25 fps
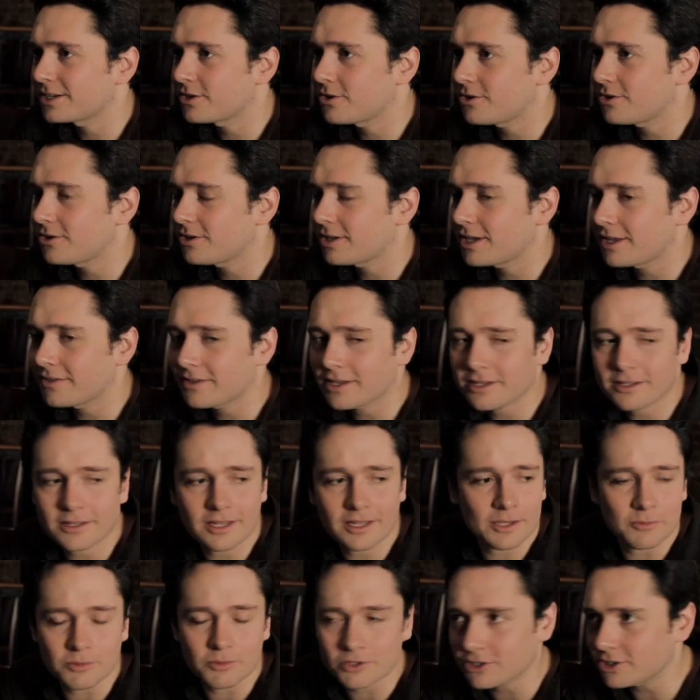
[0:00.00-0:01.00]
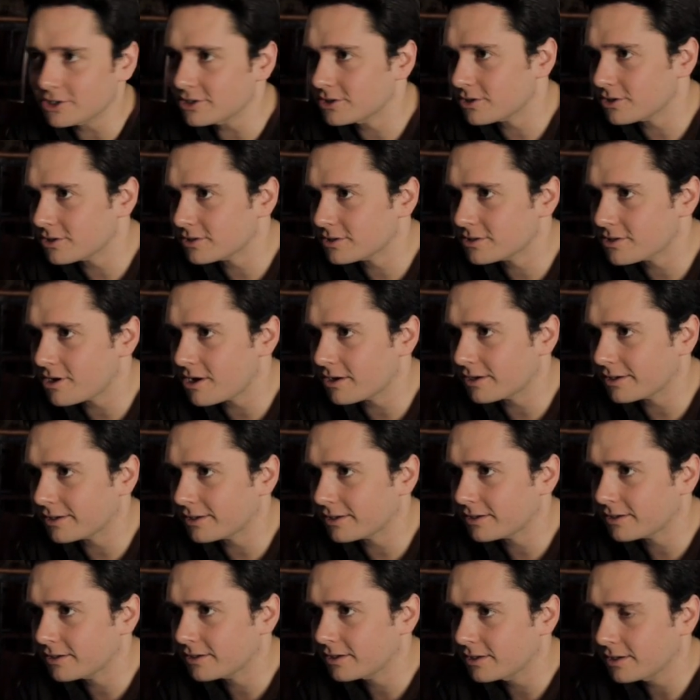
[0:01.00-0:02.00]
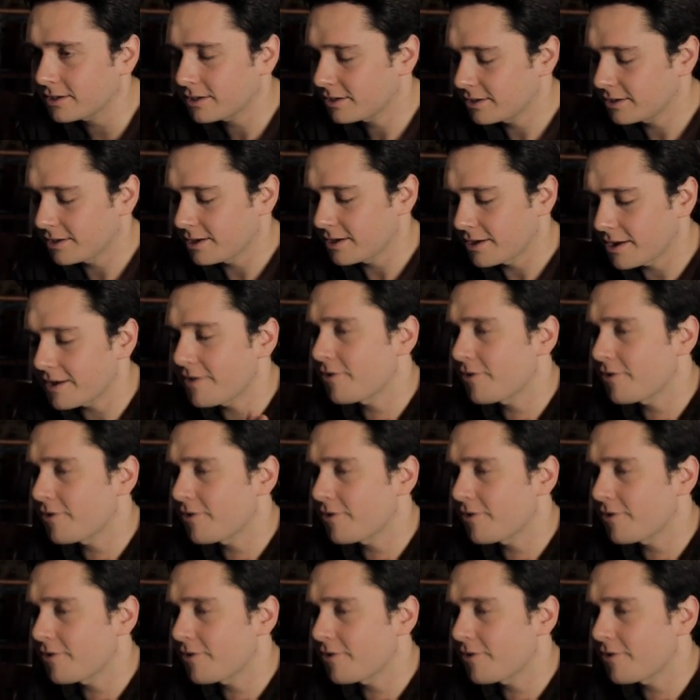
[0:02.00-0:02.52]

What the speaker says: into their whole life story, and then the bell rings,